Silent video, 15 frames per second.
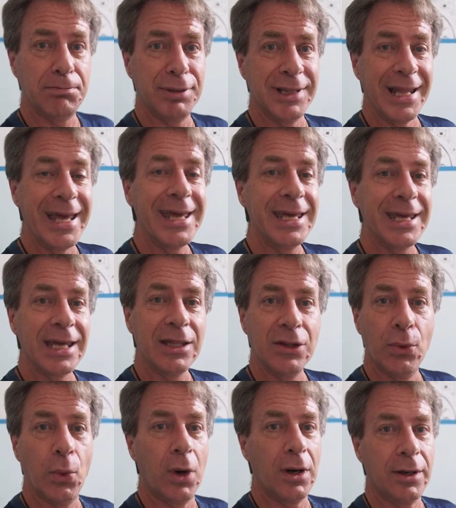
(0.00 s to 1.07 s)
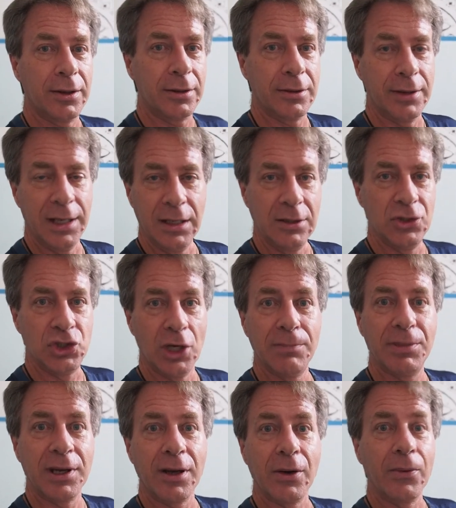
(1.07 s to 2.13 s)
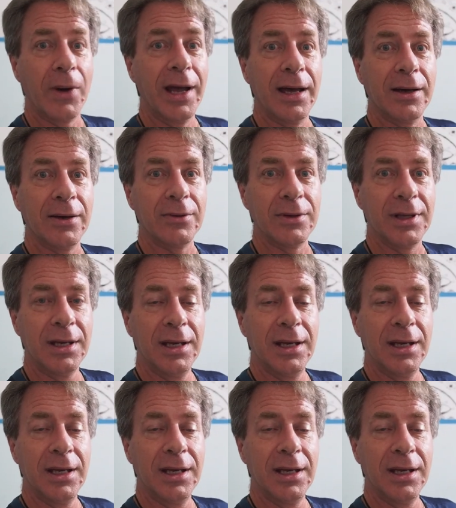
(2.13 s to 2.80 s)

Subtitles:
playing in the water and jumping around